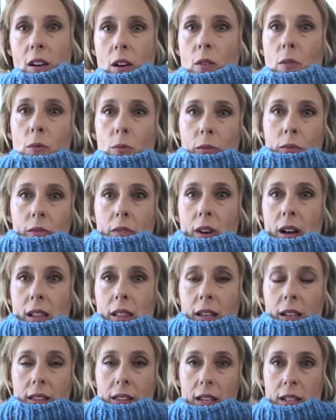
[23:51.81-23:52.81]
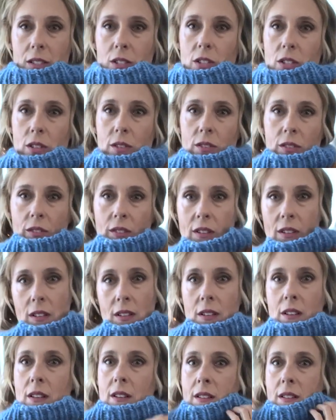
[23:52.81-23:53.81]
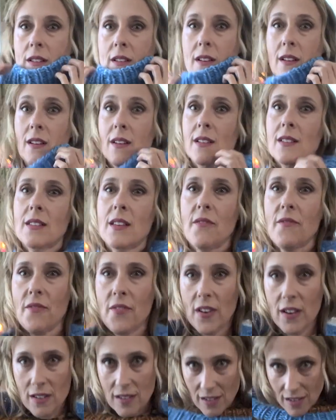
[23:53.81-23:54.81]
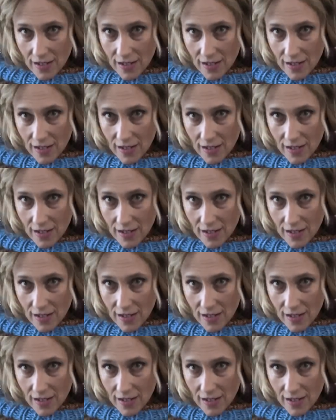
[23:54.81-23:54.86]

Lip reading: Oh, I like that too. Is that fun?